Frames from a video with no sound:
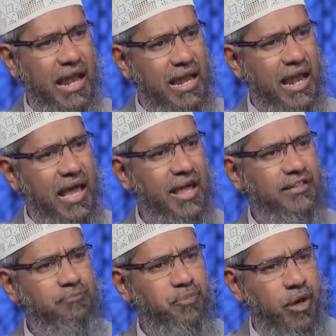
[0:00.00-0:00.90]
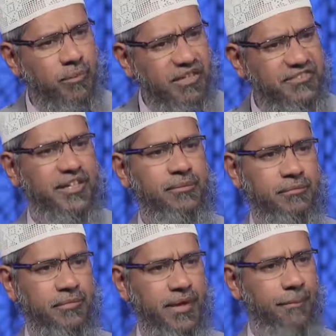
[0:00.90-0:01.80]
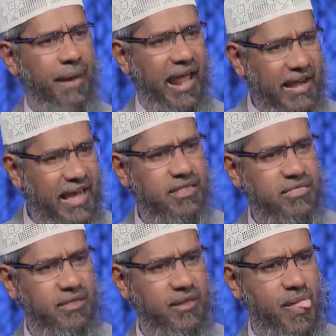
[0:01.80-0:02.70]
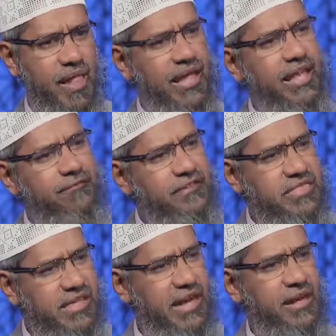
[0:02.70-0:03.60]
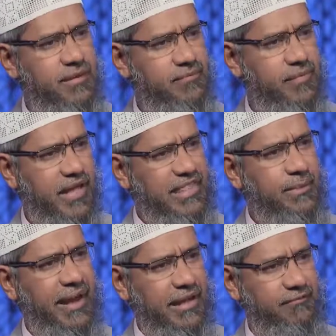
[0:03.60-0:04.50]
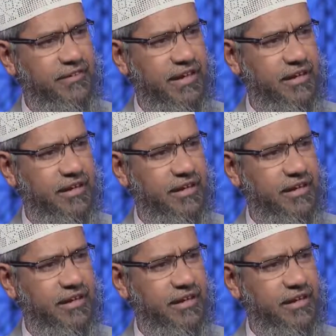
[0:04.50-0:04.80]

Allah has promised him paradise if he is killed in the battlefield,